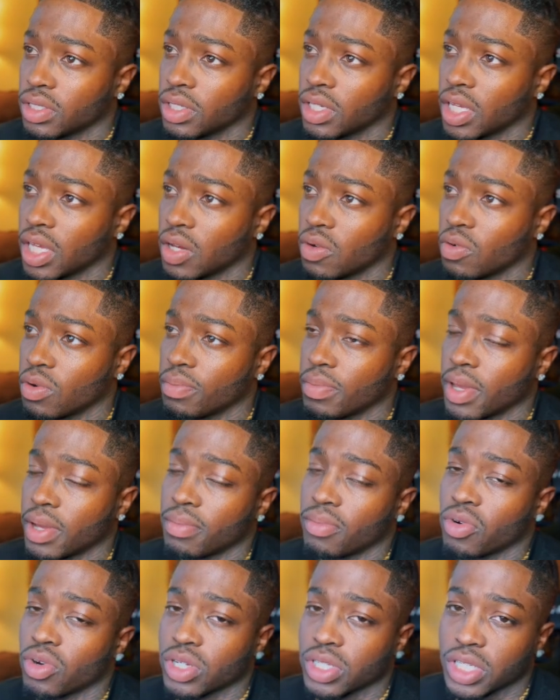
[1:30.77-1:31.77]
it would make
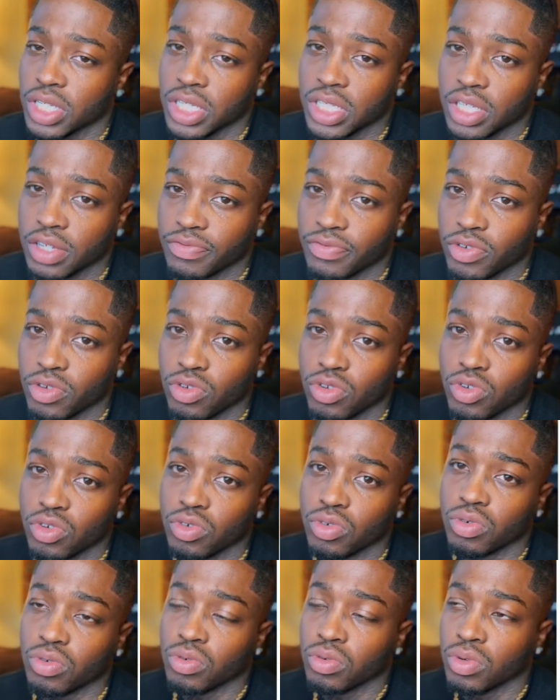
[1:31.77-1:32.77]
more sense if you
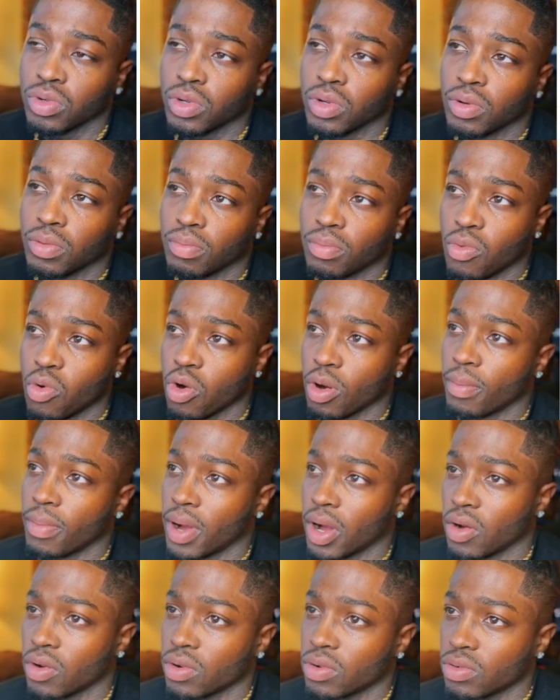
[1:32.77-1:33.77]
knew more
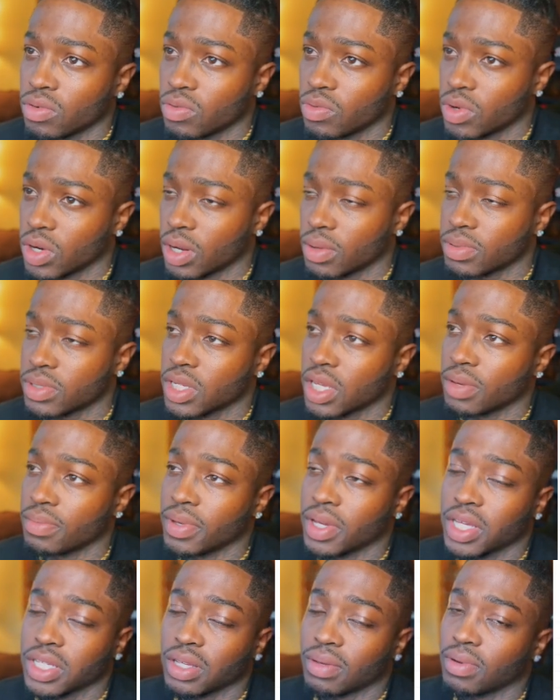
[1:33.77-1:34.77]
about what I'm saying,
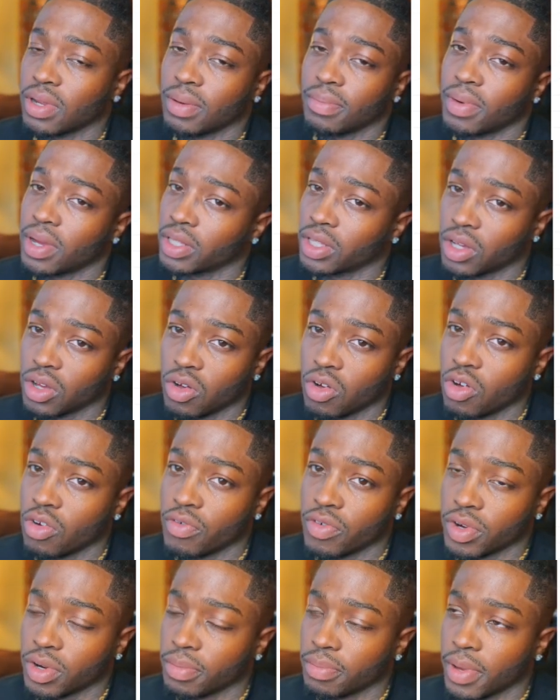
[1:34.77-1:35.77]
because I'm not about to go
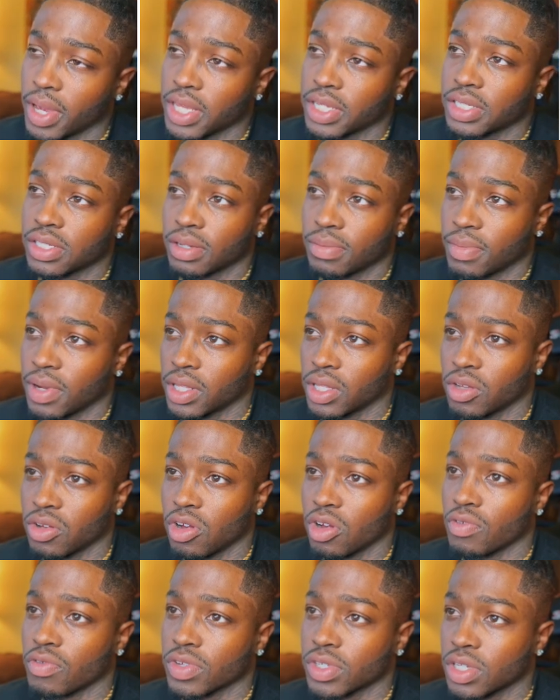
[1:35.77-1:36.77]
over the basics. I'm about to go
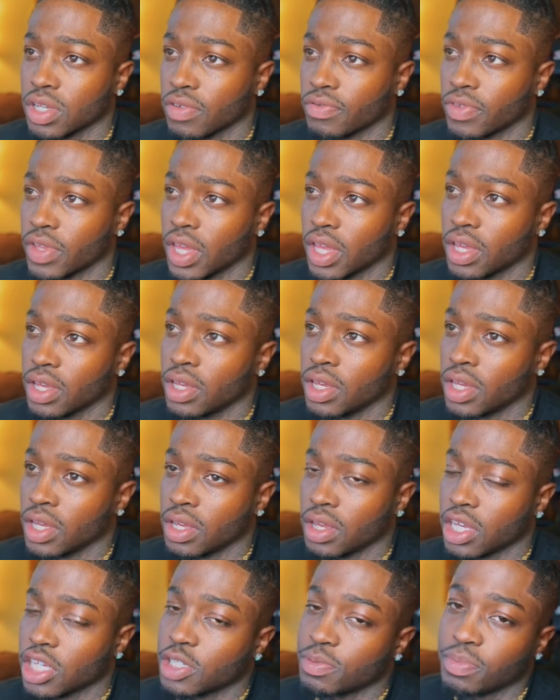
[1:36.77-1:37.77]
over stuff that
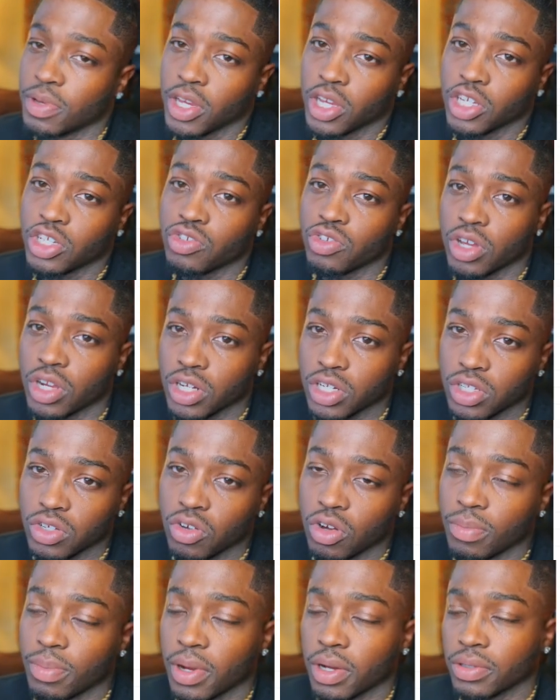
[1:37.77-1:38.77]
experienced traders know
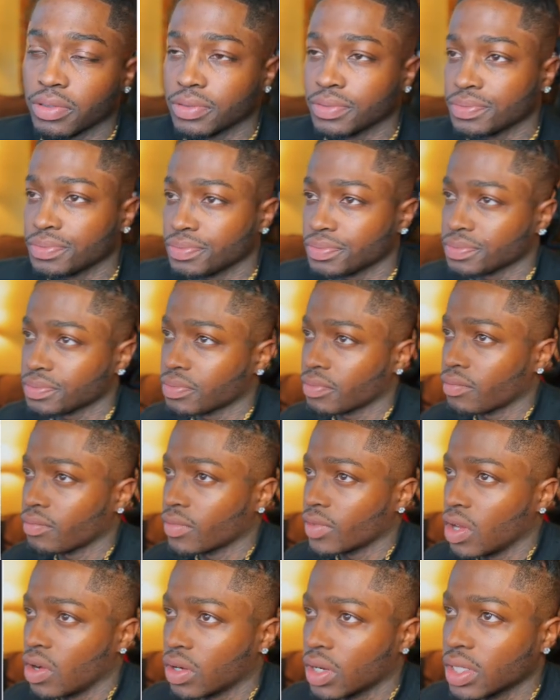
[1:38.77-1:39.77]
about.
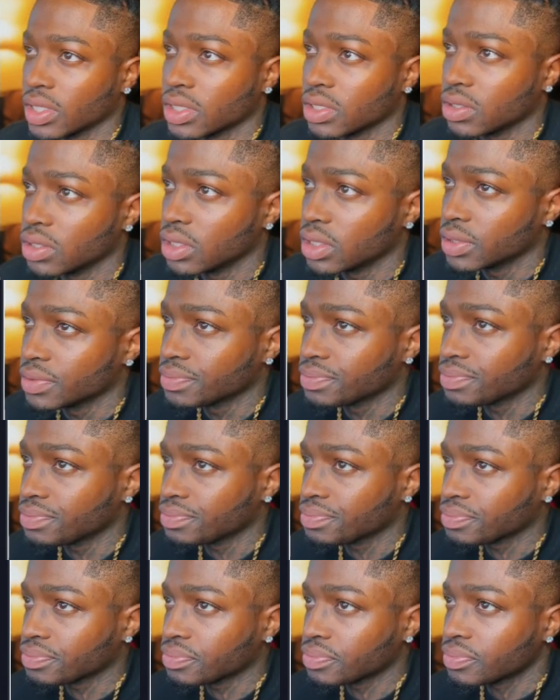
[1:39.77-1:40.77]
Okay, so look,
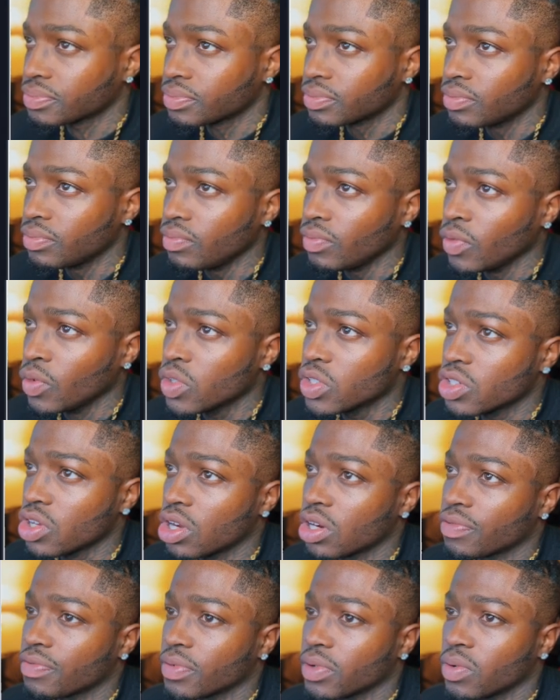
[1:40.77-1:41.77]
we
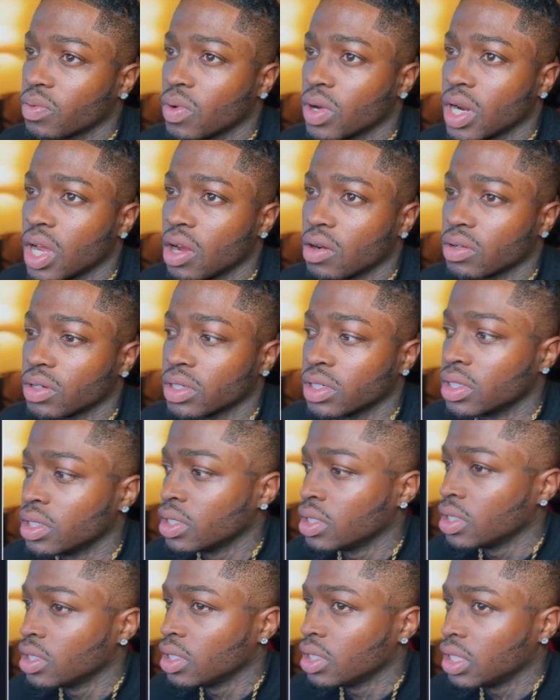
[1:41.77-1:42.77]
started from the 1 hour
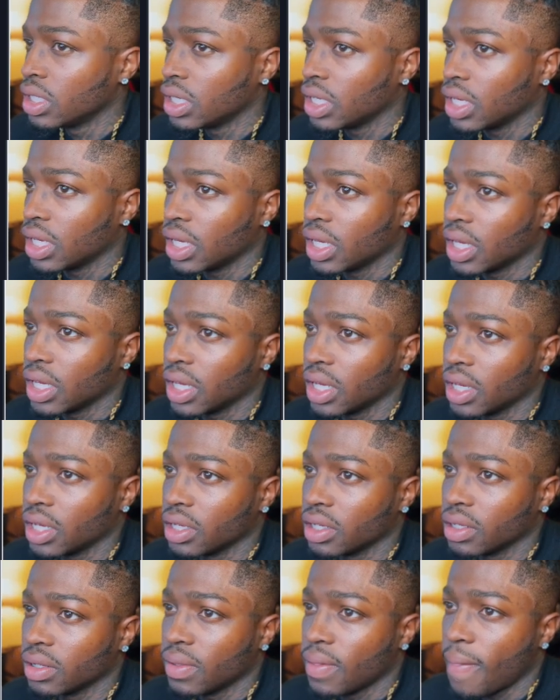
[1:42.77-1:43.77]

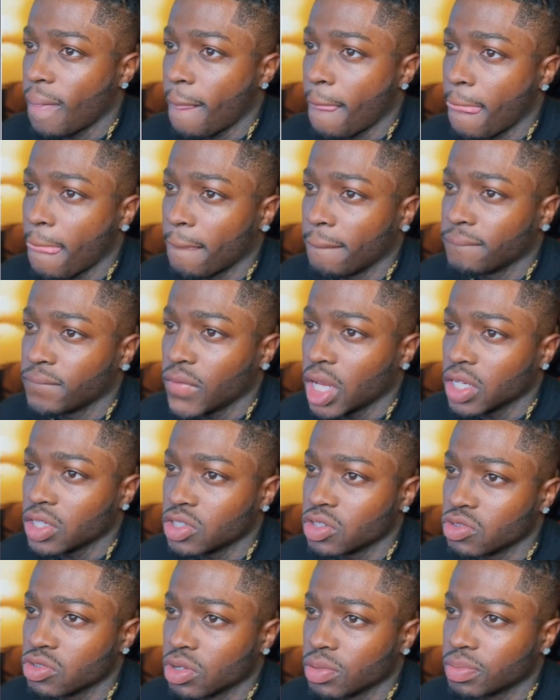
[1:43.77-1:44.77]
and I
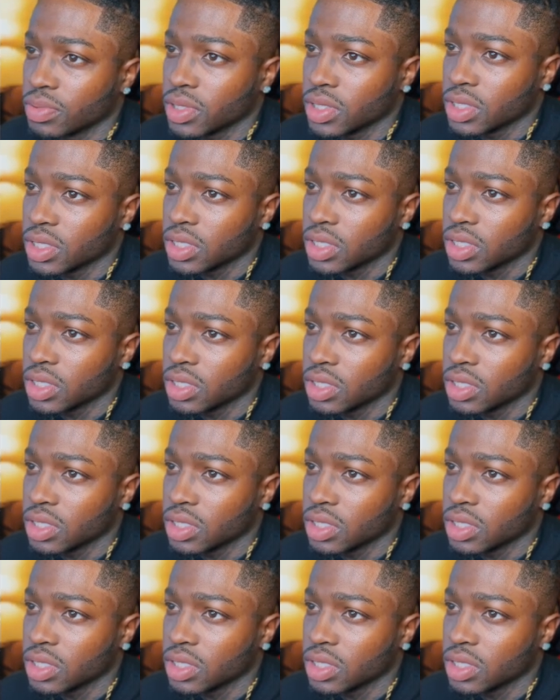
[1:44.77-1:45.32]
drew up this